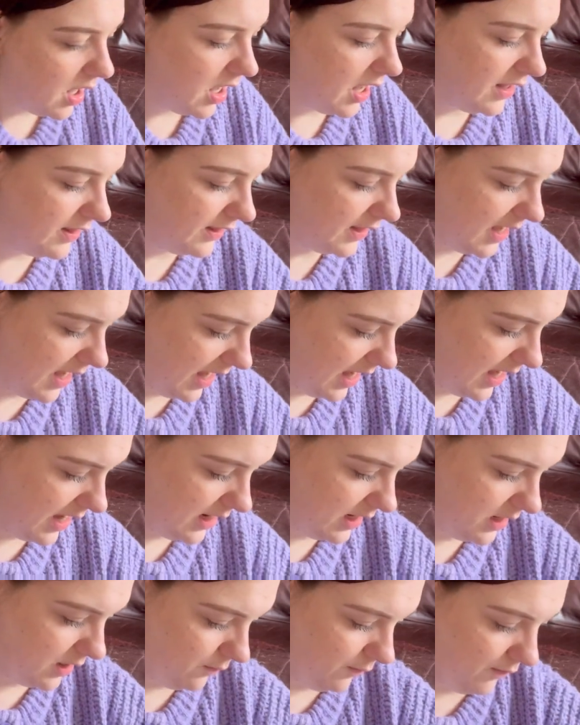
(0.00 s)
And
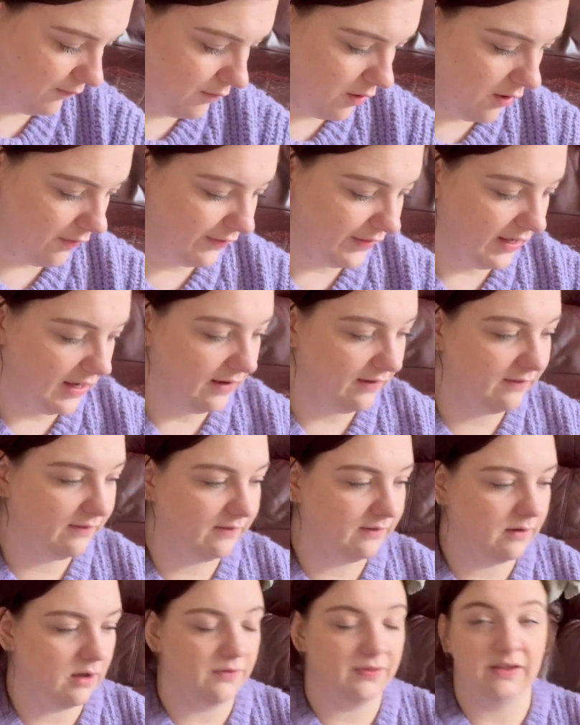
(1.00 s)
then we've got
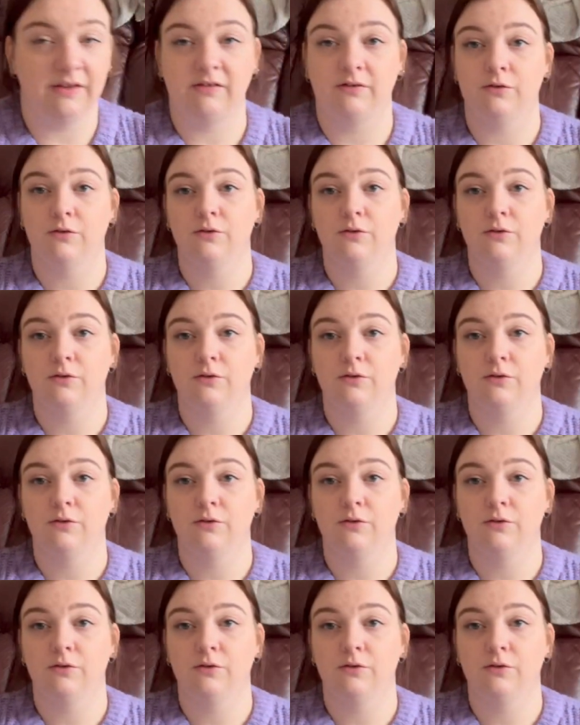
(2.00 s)
this. This is